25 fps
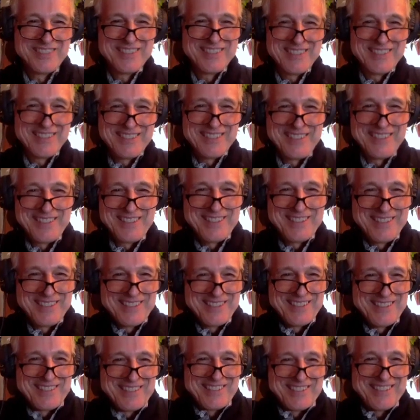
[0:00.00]

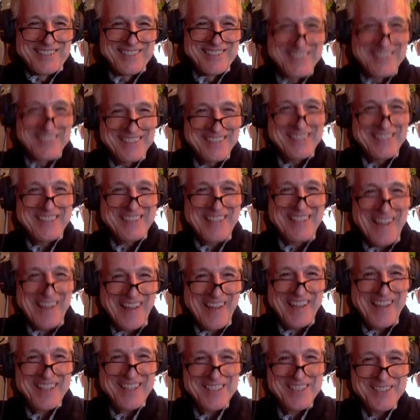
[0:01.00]

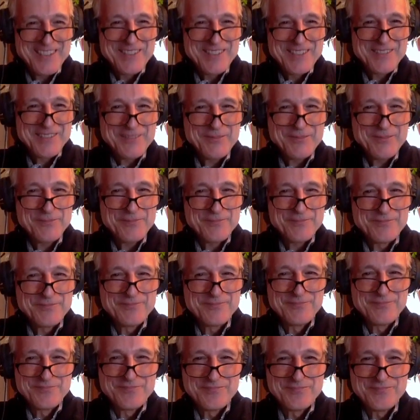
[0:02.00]

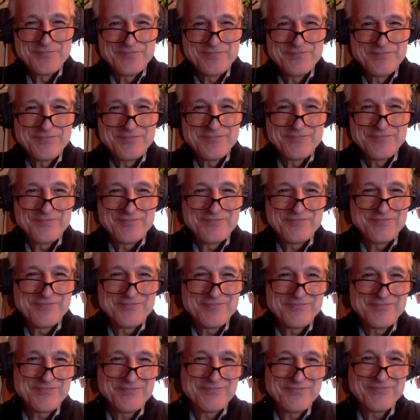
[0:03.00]

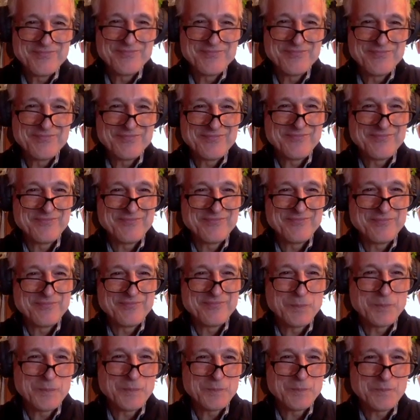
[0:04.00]

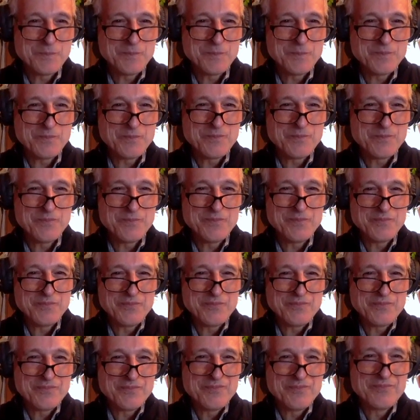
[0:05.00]

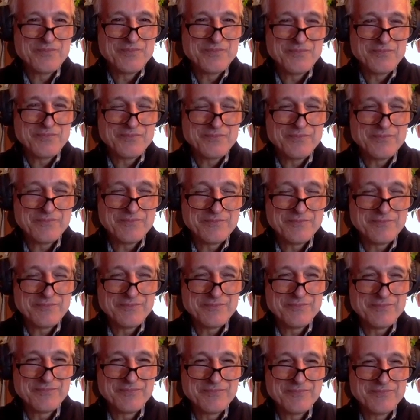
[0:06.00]

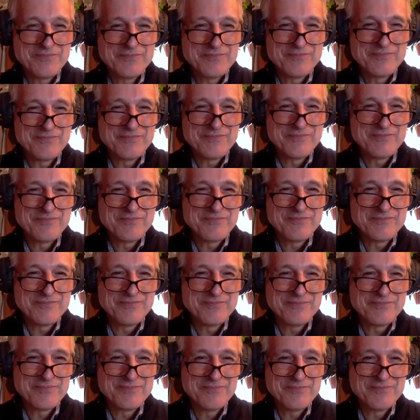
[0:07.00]
(not speaking)